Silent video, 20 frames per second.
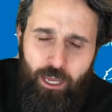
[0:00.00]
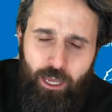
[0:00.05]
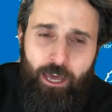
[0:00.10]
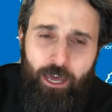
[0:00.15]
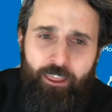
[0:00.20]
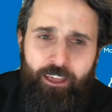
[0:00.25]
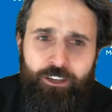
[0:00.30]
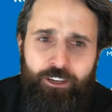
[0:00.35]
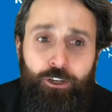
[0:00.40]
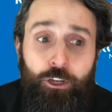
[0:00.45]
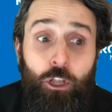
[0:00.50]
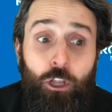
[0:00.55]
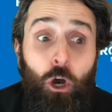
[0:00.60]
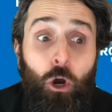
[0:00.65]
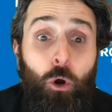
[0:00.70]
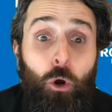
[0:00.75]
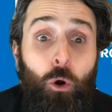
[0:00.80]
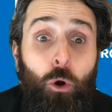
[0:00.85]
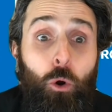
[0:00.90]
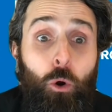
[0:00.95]
and then
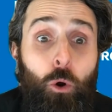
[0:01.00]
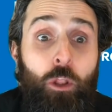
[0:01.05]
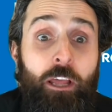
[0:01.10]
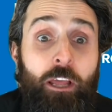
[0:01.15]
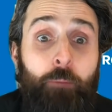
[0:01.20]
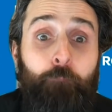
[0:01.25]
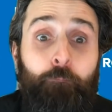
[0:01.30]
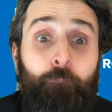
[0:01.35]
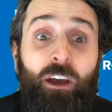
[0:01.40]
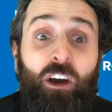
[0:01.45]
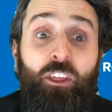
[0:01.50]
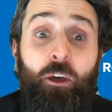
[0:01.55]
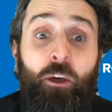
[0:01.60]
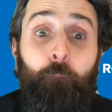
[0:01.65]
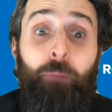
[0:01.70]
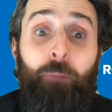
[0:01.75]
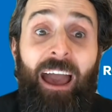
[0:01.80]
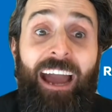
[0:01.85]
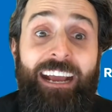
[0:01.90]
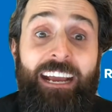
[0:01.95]
slowly build
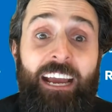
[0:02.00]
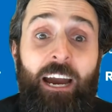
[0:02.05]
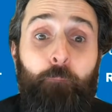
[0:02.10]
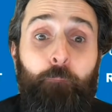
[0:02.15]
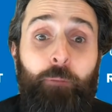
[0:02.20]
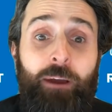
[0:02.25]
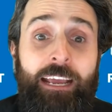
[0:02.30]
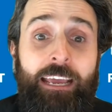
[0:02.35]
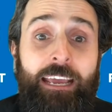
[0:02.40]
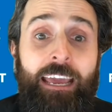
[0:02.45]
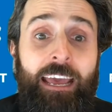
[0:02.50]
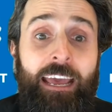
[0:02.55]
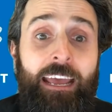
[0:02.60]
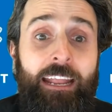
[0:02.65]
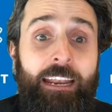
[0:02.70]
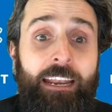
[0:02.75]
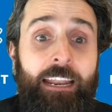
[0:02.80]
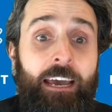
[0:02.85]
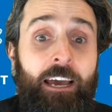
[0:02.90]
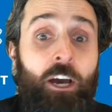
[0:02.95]
it back up
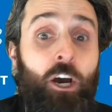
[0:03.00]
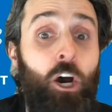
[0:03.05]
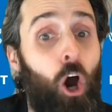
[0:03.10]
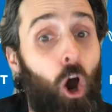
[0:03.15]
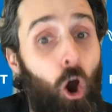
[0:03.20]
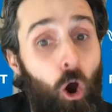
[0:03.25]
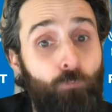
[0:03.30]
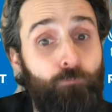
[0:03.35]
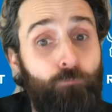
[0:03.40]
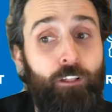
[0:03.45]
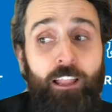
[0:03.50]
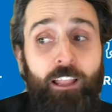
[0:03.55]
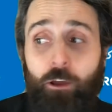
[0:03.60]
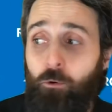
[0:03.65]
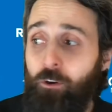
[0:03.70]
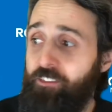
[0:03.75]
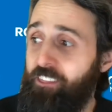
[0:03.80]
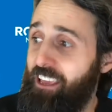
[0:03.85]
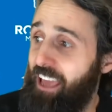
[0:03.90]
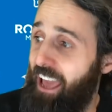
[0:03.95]
again, hopefully
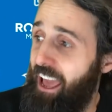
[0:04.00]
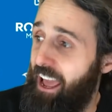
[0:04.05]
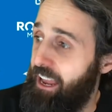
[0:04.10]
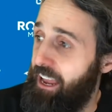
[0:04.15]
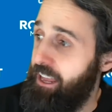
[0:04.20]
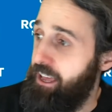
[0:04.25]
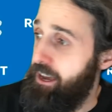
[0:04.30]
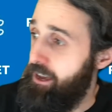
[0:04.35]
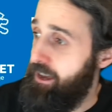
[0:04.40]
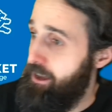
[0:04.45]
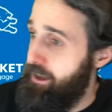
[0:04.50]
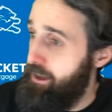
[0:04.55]
with the aid